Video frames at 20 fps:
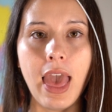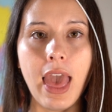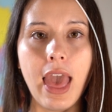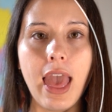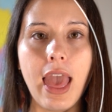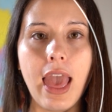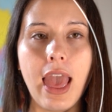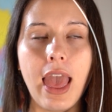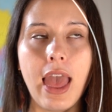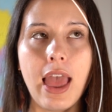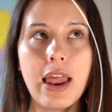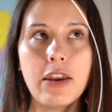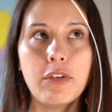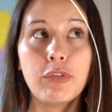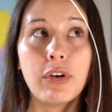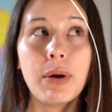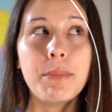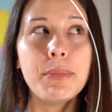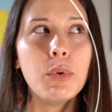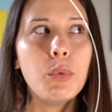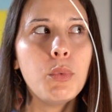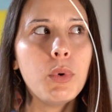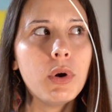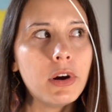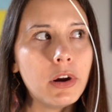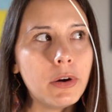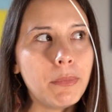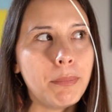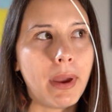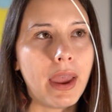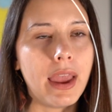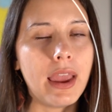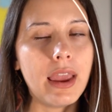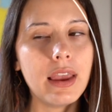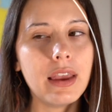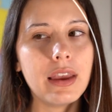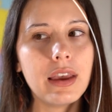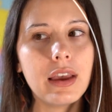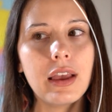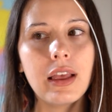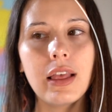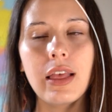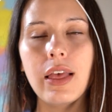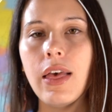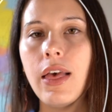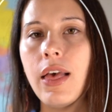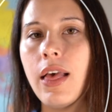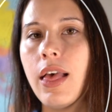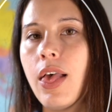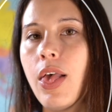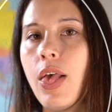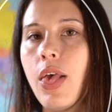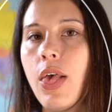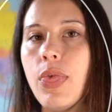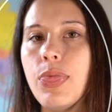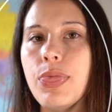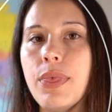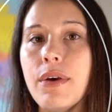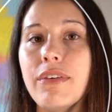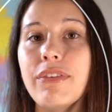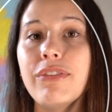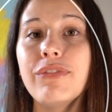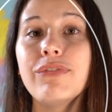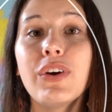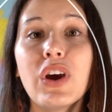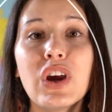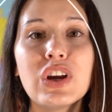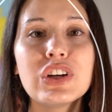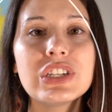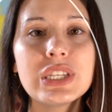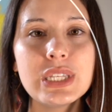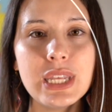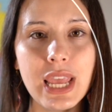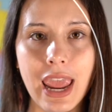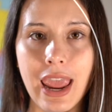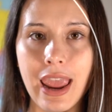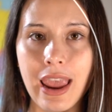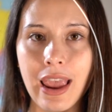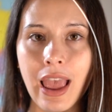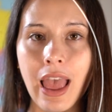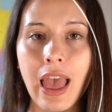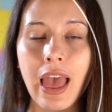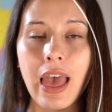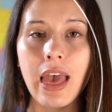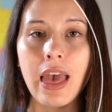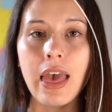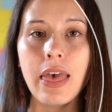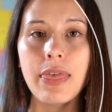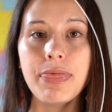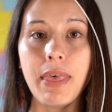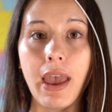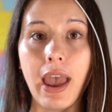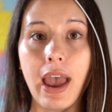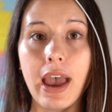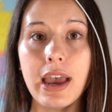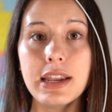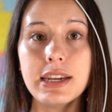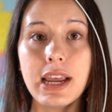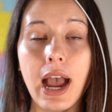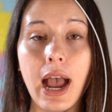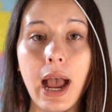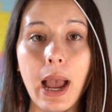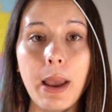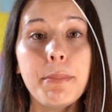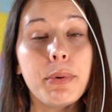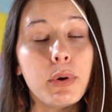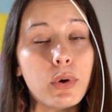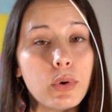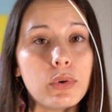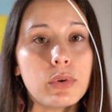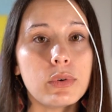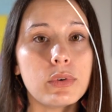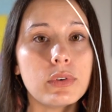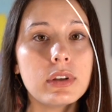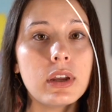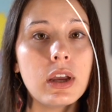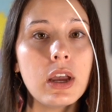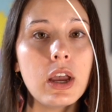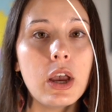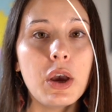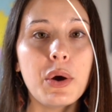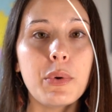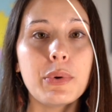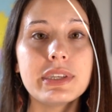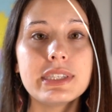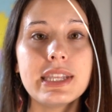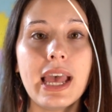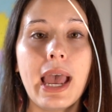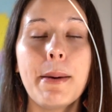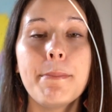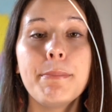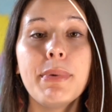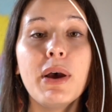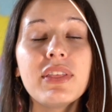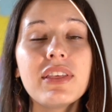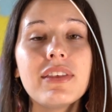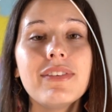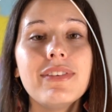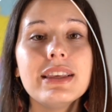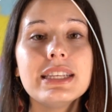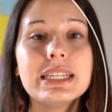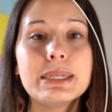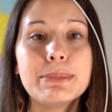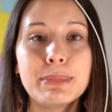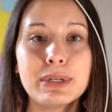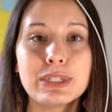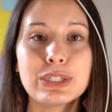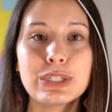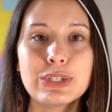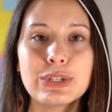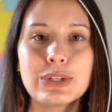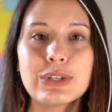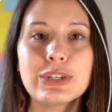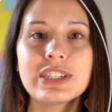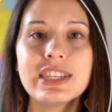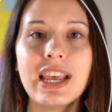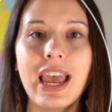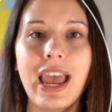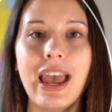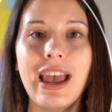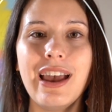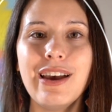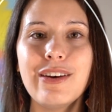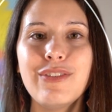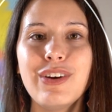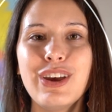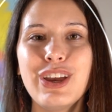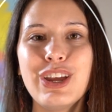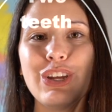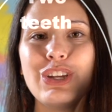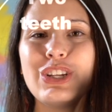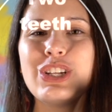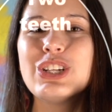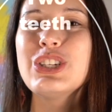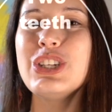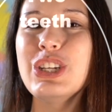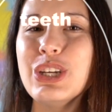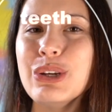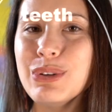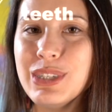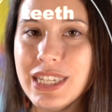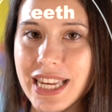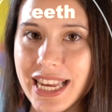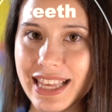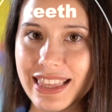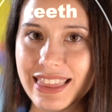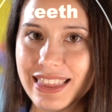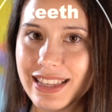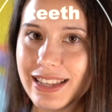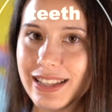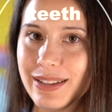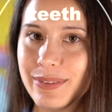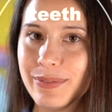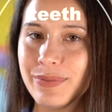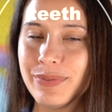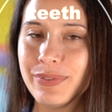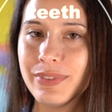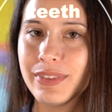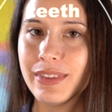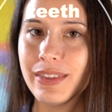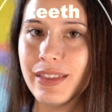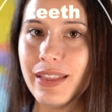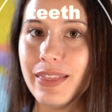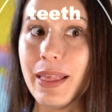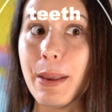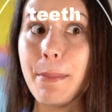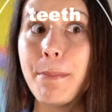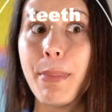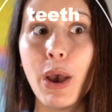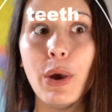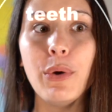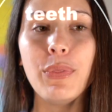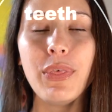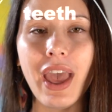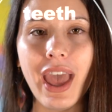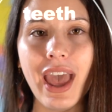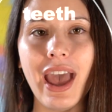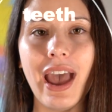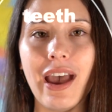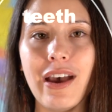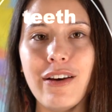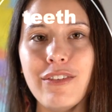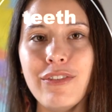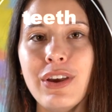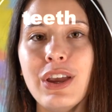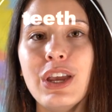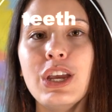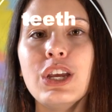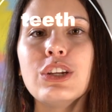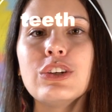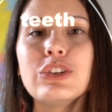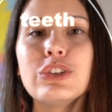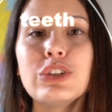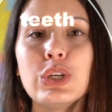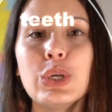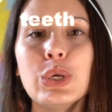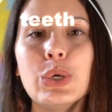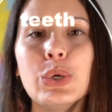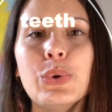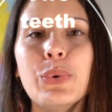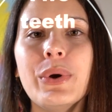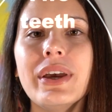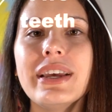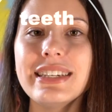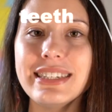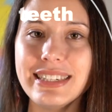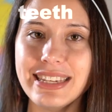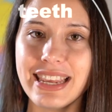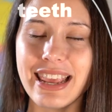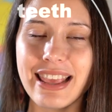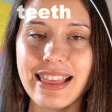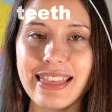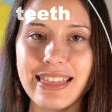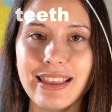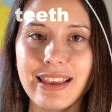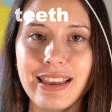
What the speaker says: And from the word bank, the first thing that I pulled was that both of these Munsters have 2 teeth. They both have 2 teeth.